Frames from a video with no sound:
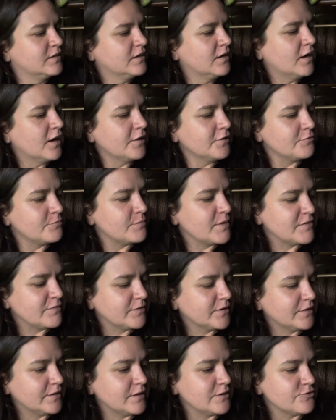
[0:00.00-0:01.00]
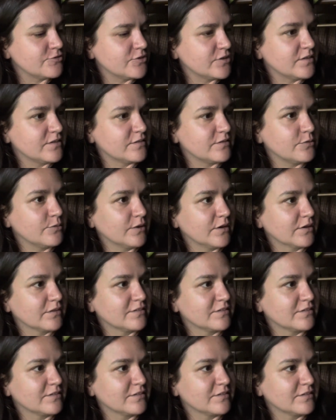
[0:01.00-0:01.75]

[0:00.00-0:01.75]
all of my philodendrons who are